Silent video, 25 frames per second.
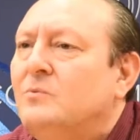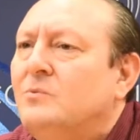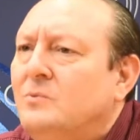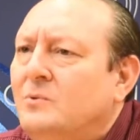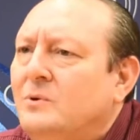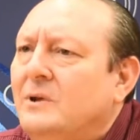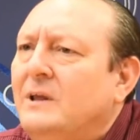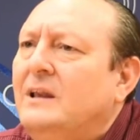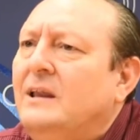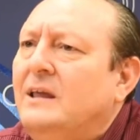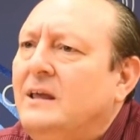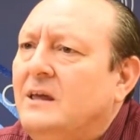
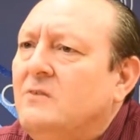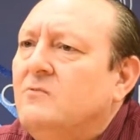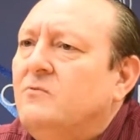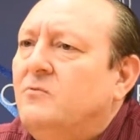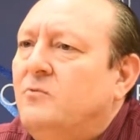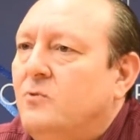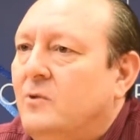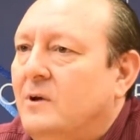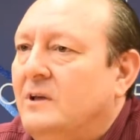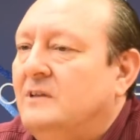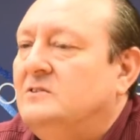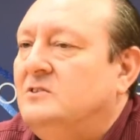really
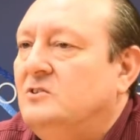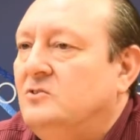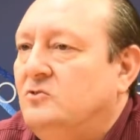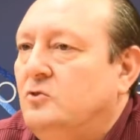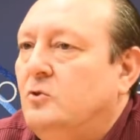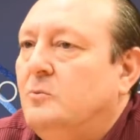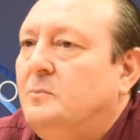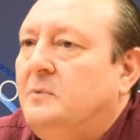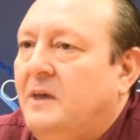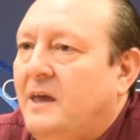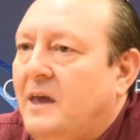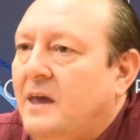influences
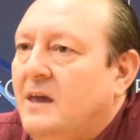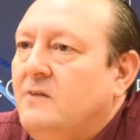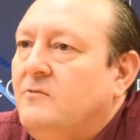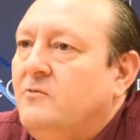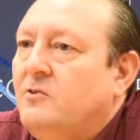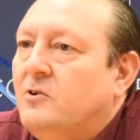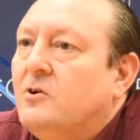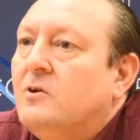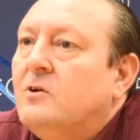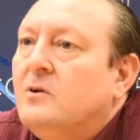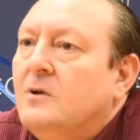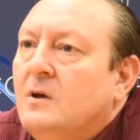your
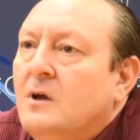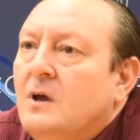behavior.